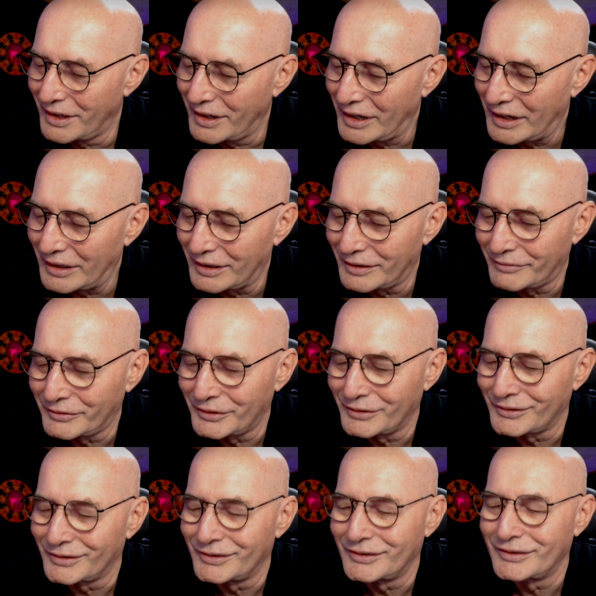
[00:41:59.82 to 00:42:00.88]
I love
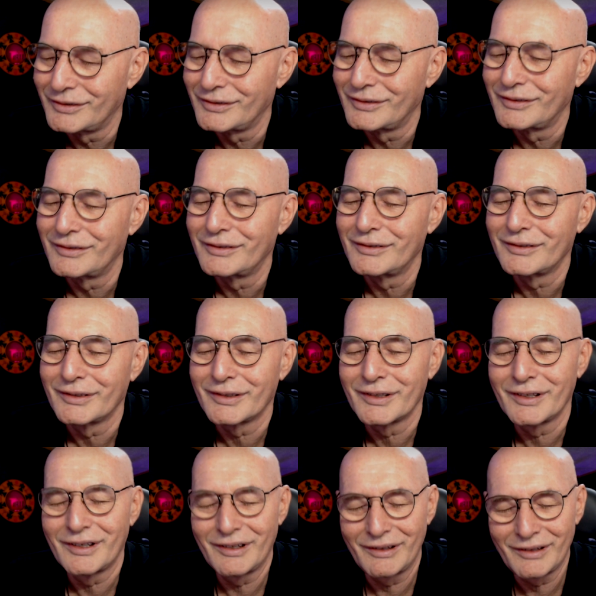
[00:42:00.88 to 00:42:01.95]
you.
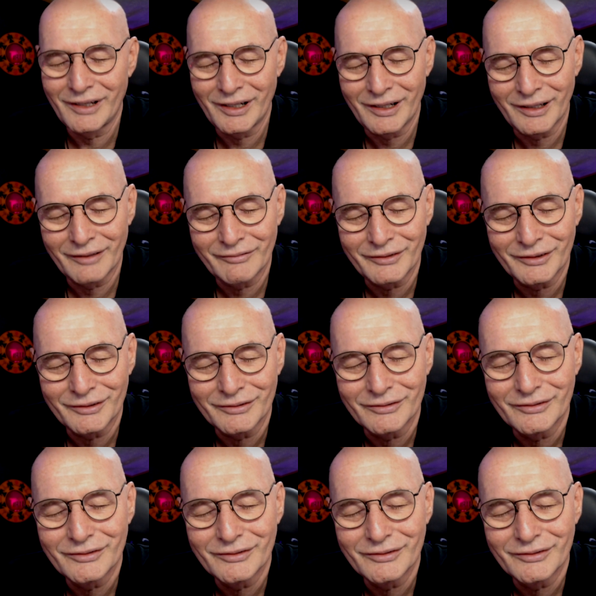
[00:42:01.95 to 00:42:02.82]
I love you.